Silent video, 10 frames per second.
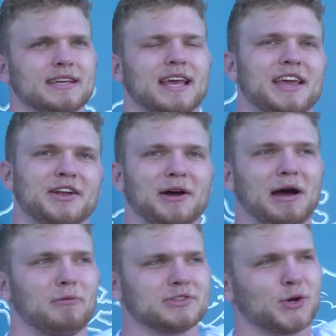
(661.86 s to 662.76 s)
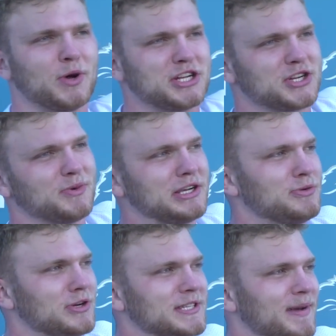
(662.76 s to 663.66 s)
Yeah, you know, I wasn't quite sure what
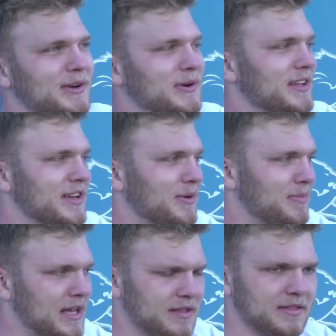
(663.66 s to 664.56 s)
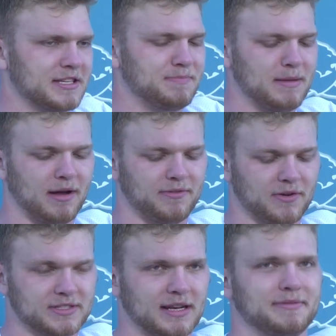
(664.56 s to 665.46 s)
to expect, really, you know, being this being my
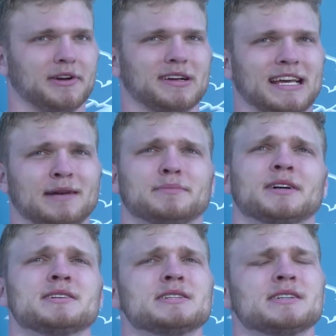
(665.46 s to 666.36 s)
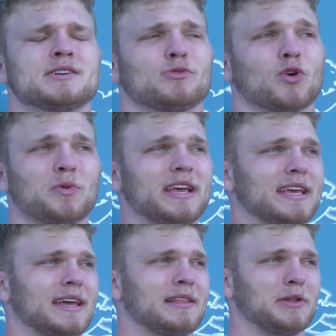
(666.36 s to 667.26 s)
first NFL camp, but we're a week
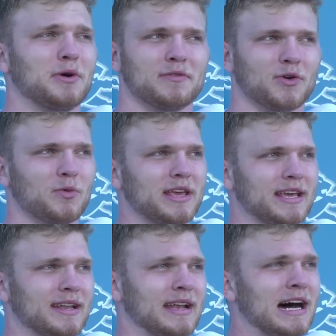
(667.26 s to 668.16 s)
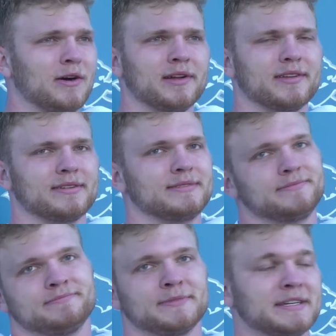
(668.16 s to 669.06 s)
in, a little over a week in now, and
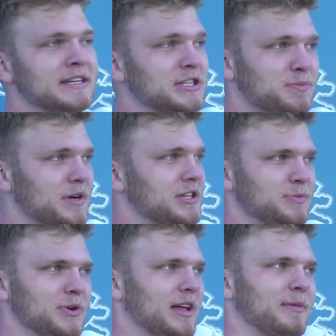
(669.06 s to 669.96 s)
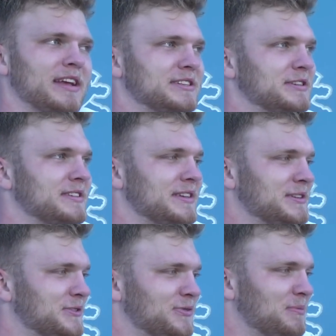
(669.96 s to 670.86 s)
it's pretty smooth. I mean, it's
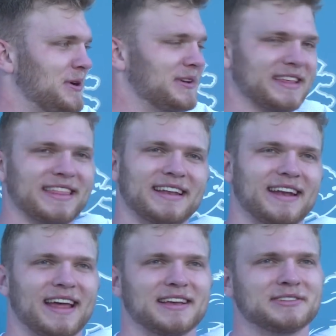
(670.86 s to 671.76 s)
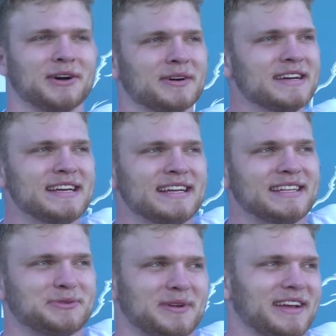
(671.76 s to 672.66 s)
just football at the end of the day, so
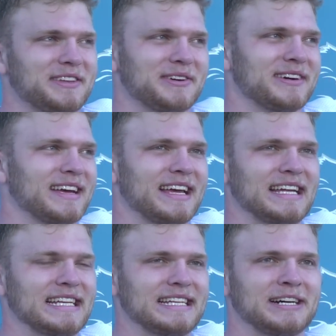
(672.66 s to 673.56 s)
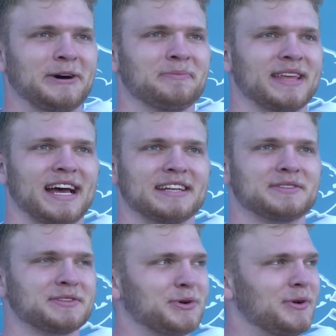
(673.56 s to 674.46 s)
it's what I do, and
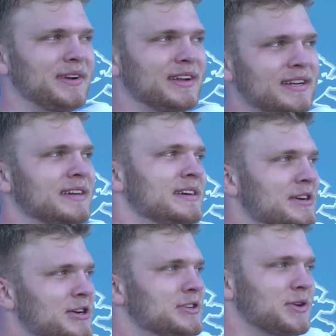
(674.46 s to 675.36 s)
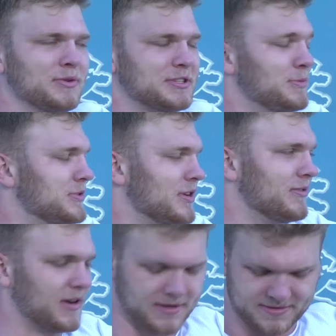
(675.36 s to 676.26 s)
it's going smooth so
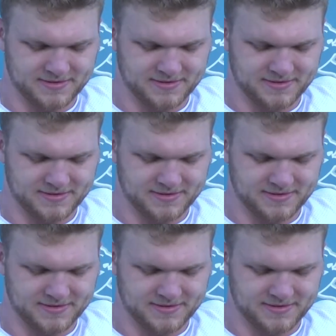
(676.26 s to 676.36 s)
far.